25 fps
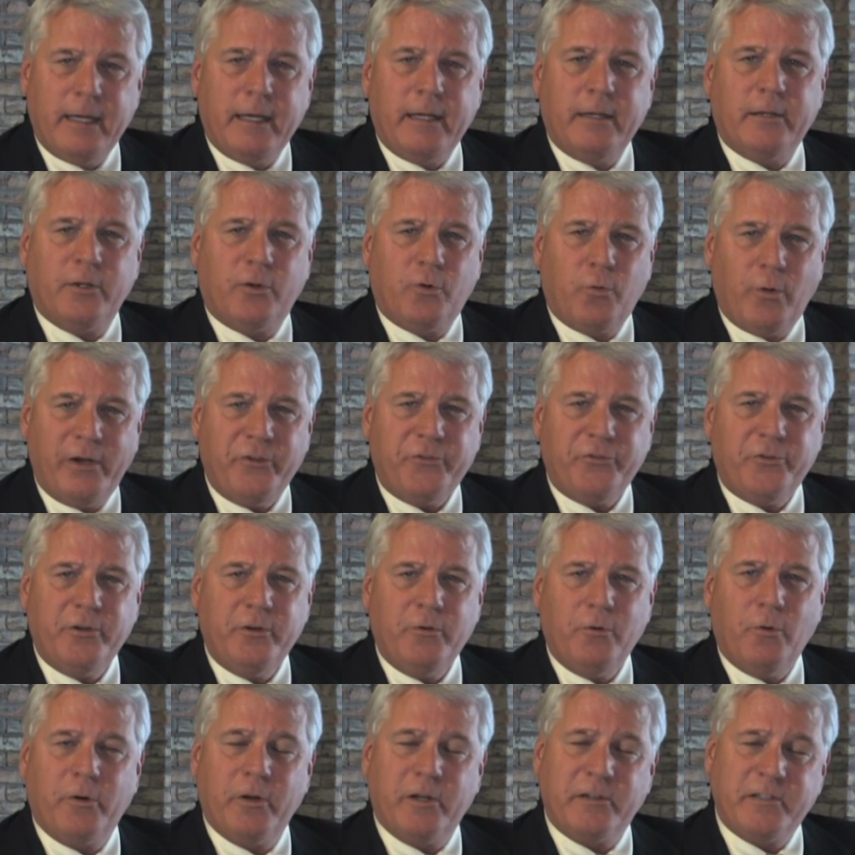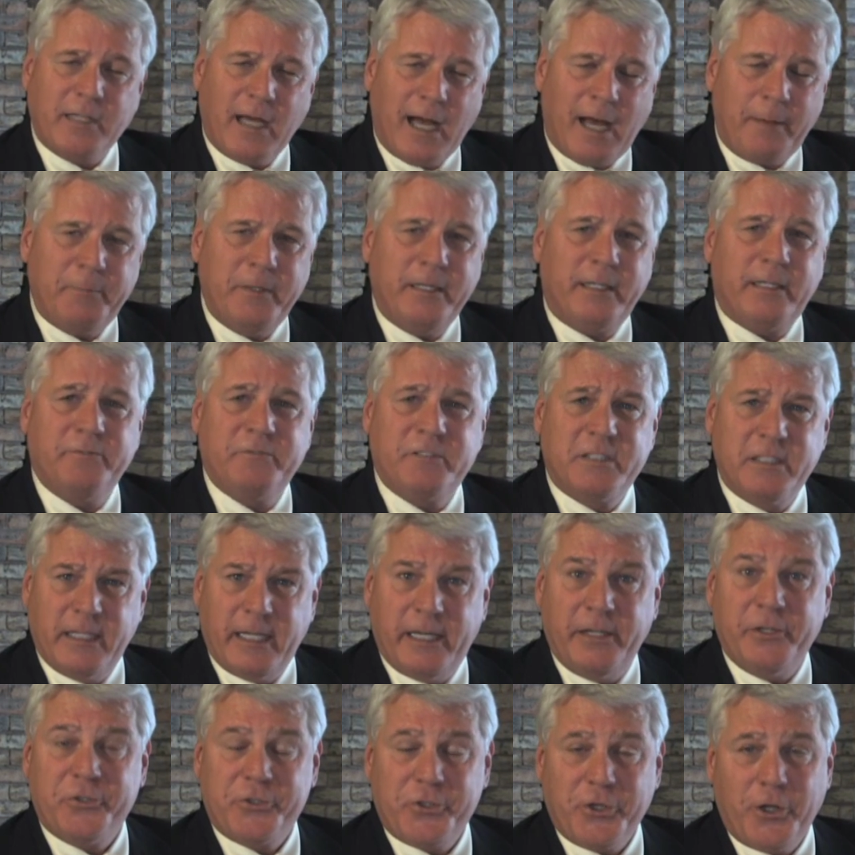The question or the topic of
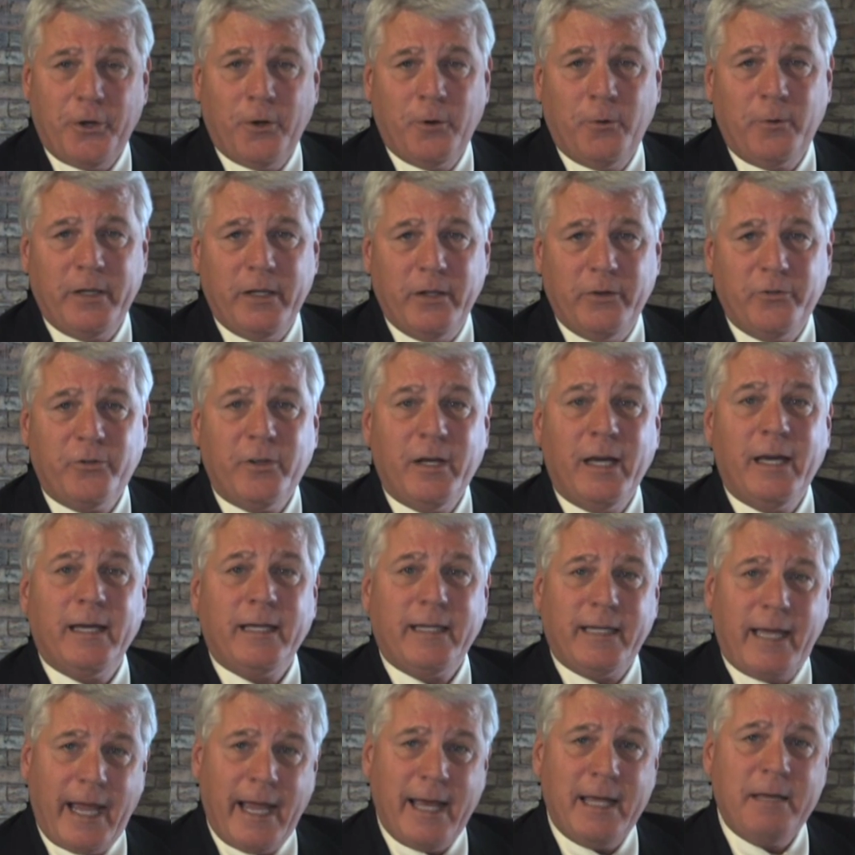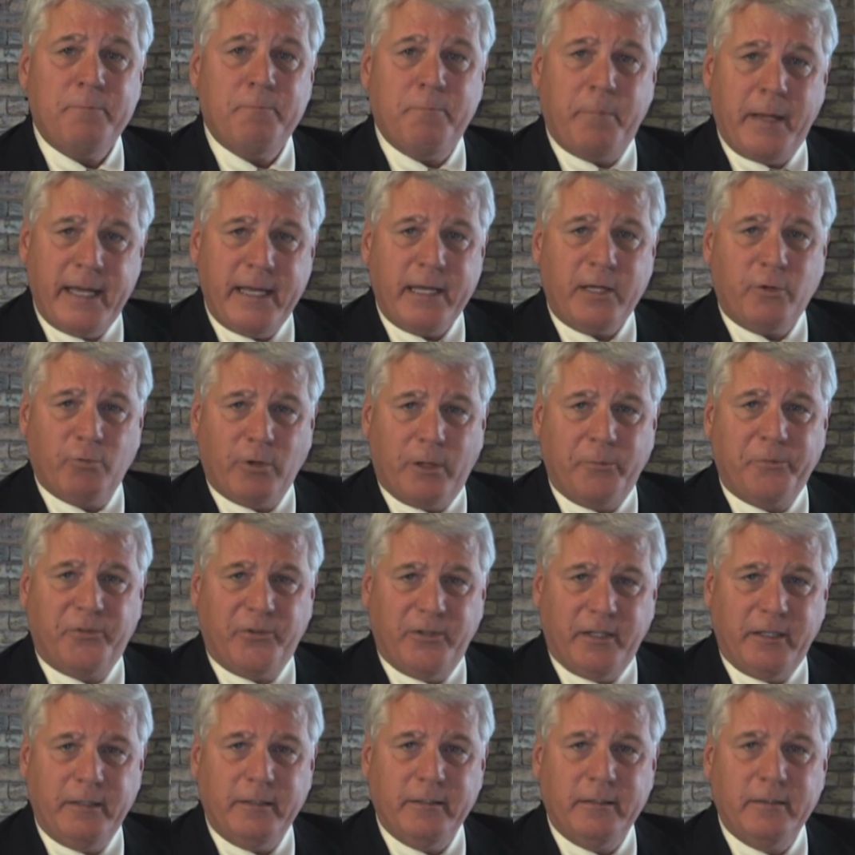today's show is, can
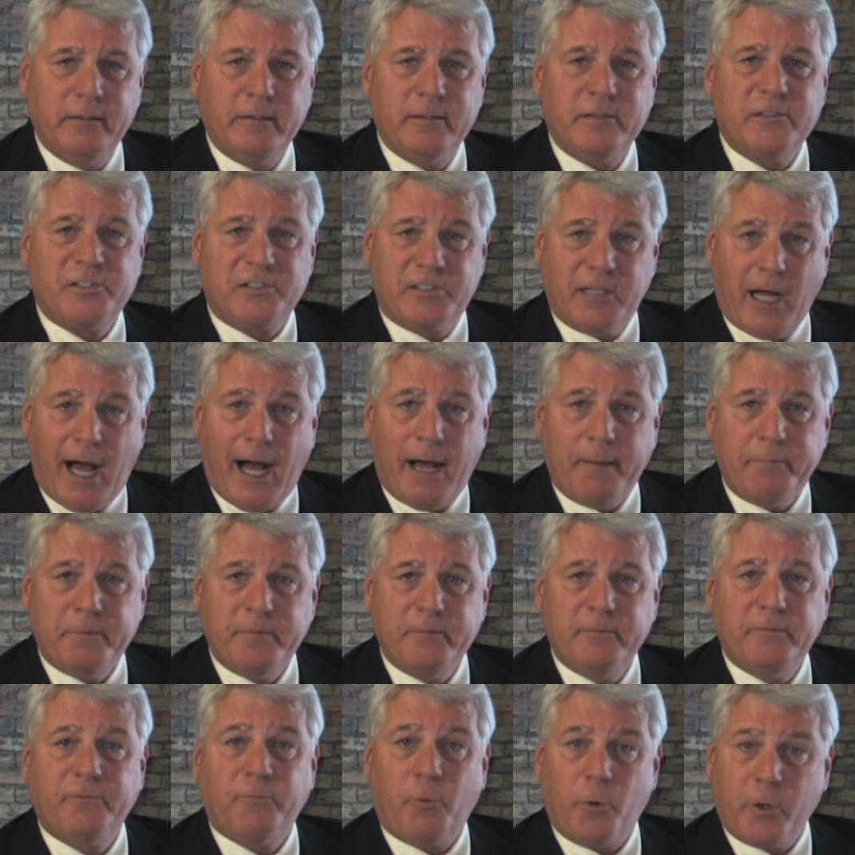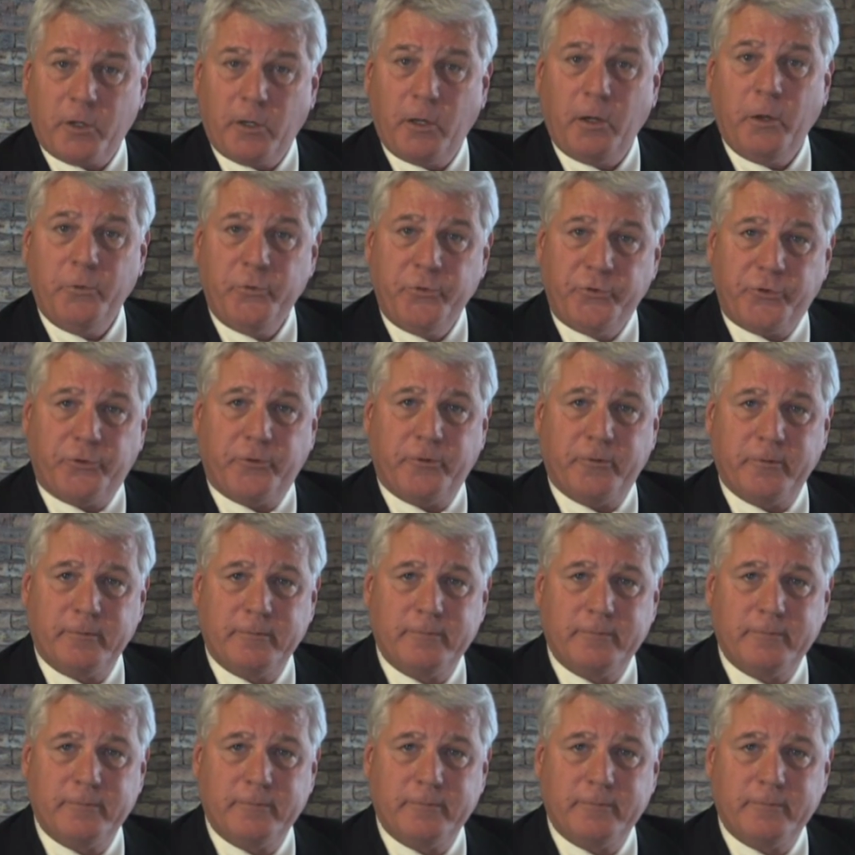bankruptcy stop foreclosure?